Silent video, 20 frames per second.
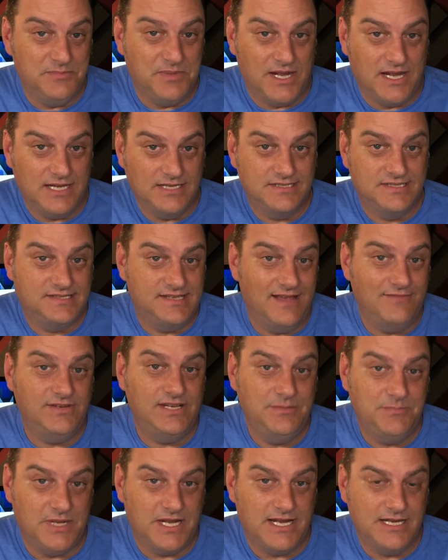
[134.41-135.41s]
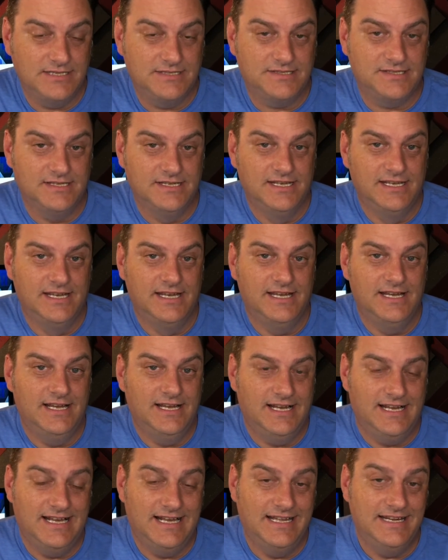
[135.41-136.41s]

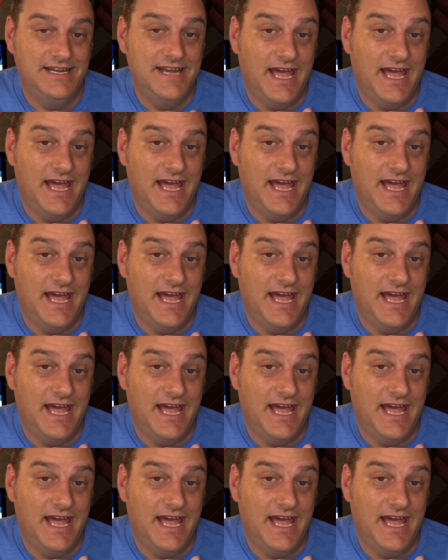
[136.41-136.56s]
$70,